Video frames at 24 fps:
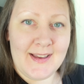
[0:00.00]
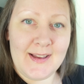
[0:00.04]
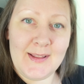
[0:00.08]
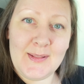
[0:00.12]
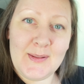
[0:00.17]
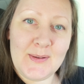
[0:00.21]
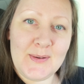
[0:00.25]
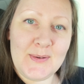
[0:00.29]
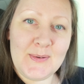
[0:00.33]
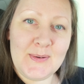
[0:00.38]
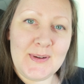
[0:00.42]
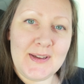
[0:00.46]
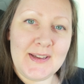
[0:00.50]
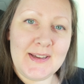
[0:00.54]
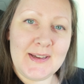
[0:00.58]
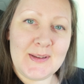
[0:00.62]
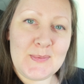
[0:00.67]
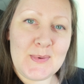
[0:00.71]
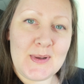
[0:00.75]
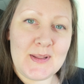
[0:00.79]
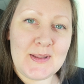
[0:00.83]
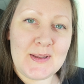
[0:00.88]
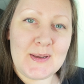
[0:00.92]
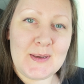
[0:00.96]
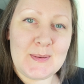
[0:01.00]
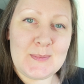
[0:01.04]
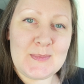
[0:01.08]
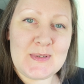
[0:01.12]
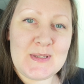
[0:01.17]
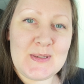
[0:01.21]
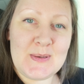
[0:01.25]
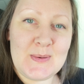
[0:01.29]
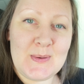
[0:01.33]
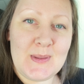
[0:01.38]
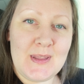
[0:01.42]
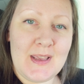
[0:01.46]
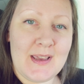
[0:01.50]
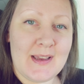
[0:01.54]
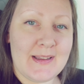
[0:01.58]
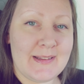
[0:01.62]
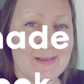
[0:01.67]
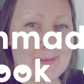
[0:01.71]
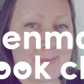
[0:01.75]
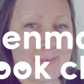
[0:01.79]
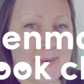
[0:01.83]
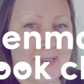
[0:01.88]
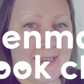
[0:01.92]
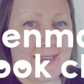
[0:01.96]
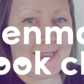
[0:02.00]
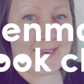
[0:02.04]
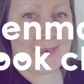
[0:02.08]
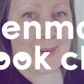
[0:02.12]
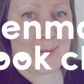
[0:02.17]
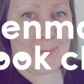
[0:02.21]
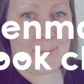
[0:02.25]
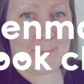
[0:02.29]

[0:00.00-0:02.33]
Hello and welcome to the Ellen Made